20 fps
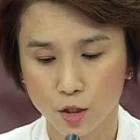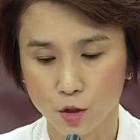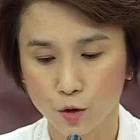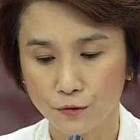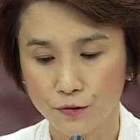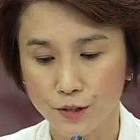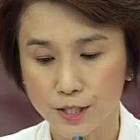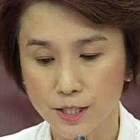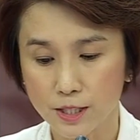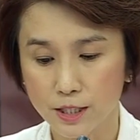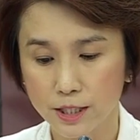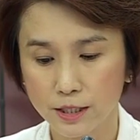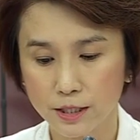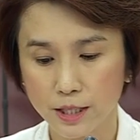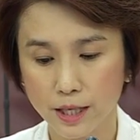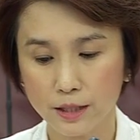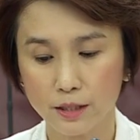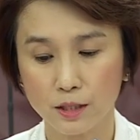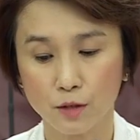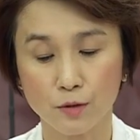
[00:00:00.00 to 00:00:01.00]
to
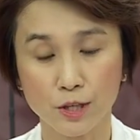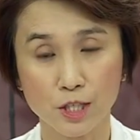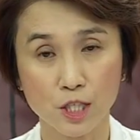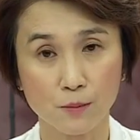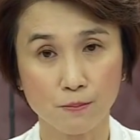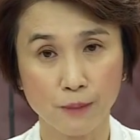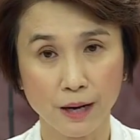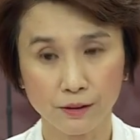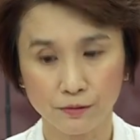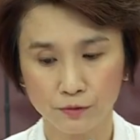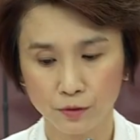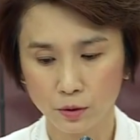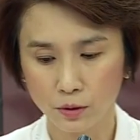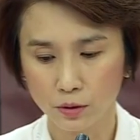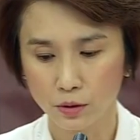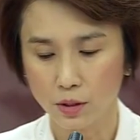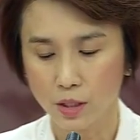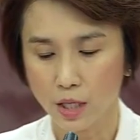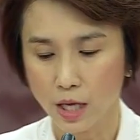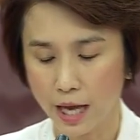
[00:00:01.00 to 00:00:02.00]
facilitate the
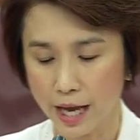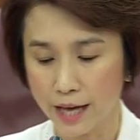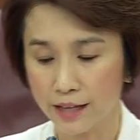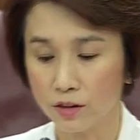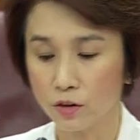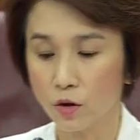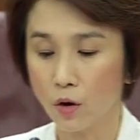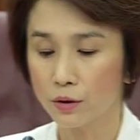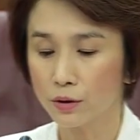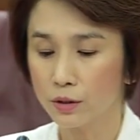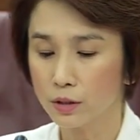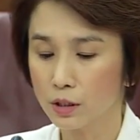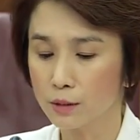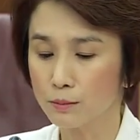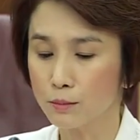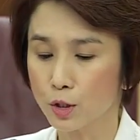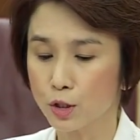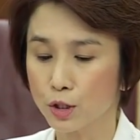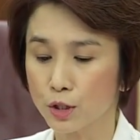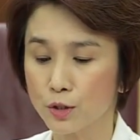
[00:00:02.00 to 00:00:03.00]
respectful and
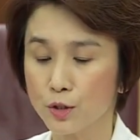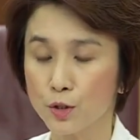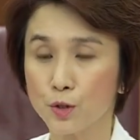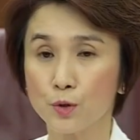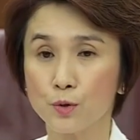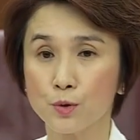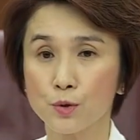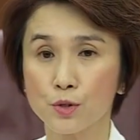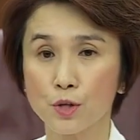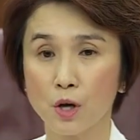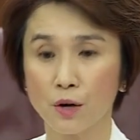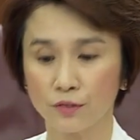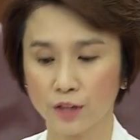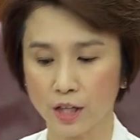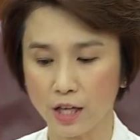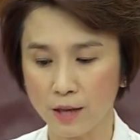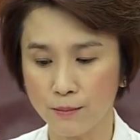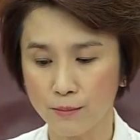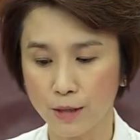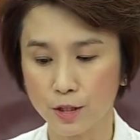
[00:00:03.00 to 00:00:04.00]
non-commercial use of
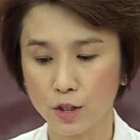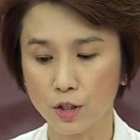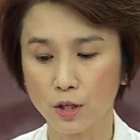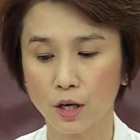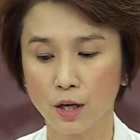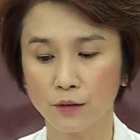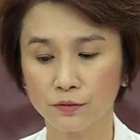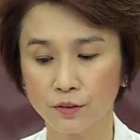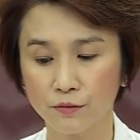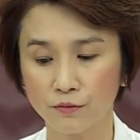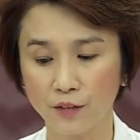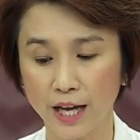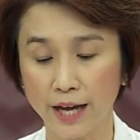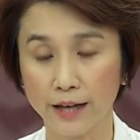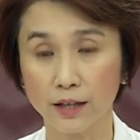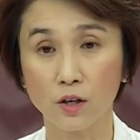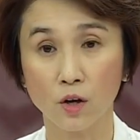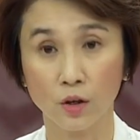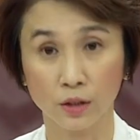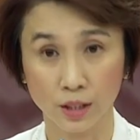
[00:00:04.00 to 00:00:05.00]
the image of the
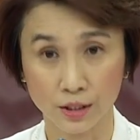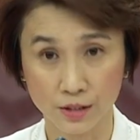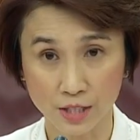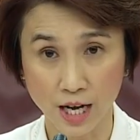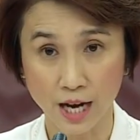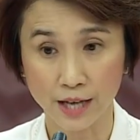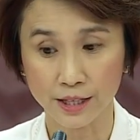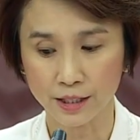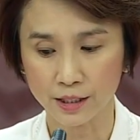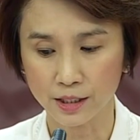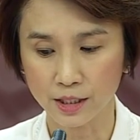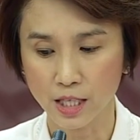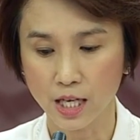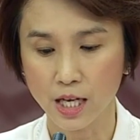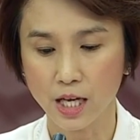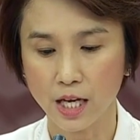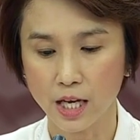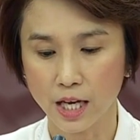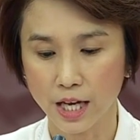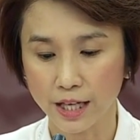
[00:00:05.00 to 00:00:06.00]
flag on attire,
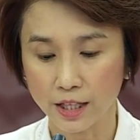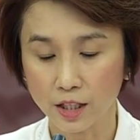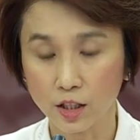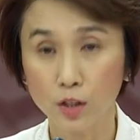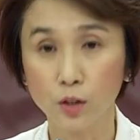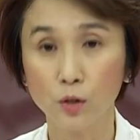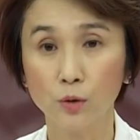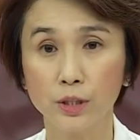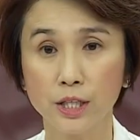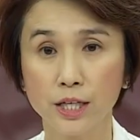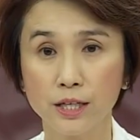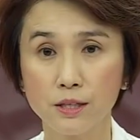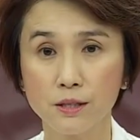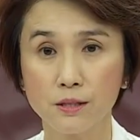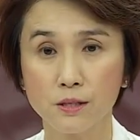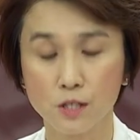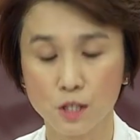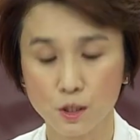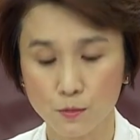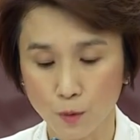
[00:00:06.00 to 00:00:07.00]
including
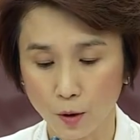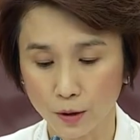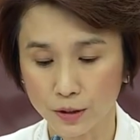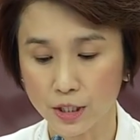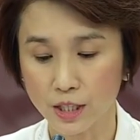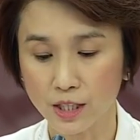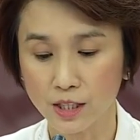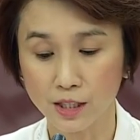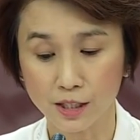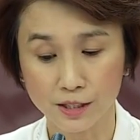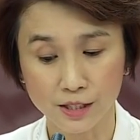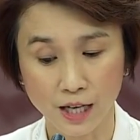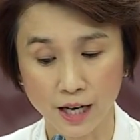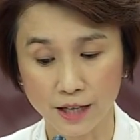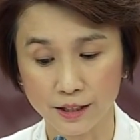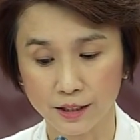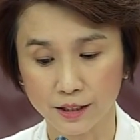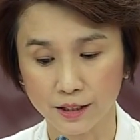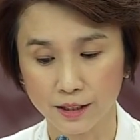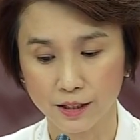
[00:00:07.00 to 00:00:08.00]
sporting
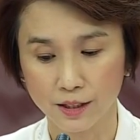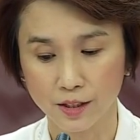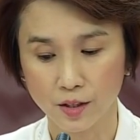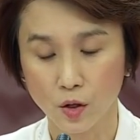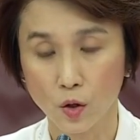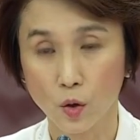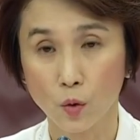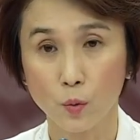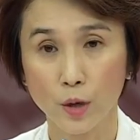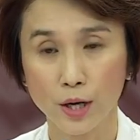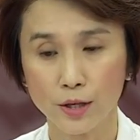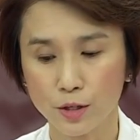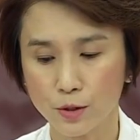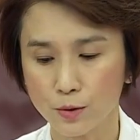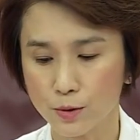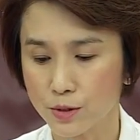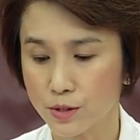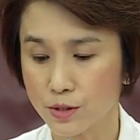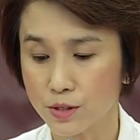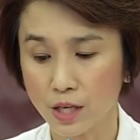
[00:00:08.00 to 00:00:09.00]
attire, where
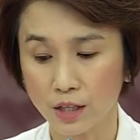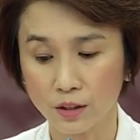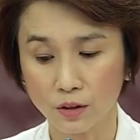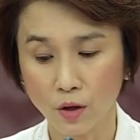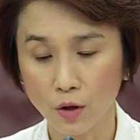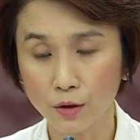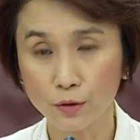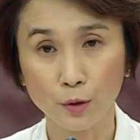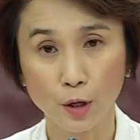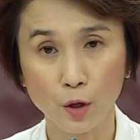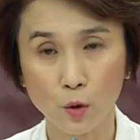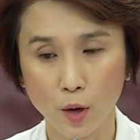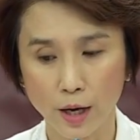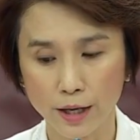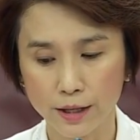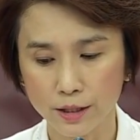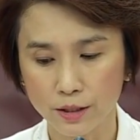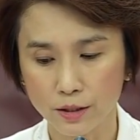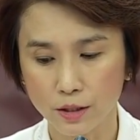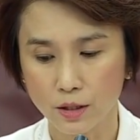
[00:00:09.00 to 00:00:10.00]
users are not
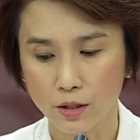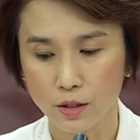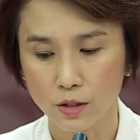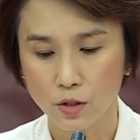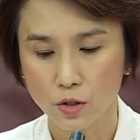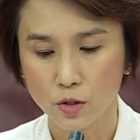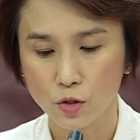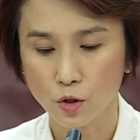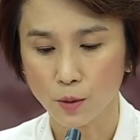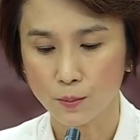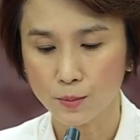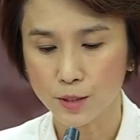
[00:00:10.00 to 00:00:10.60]
required to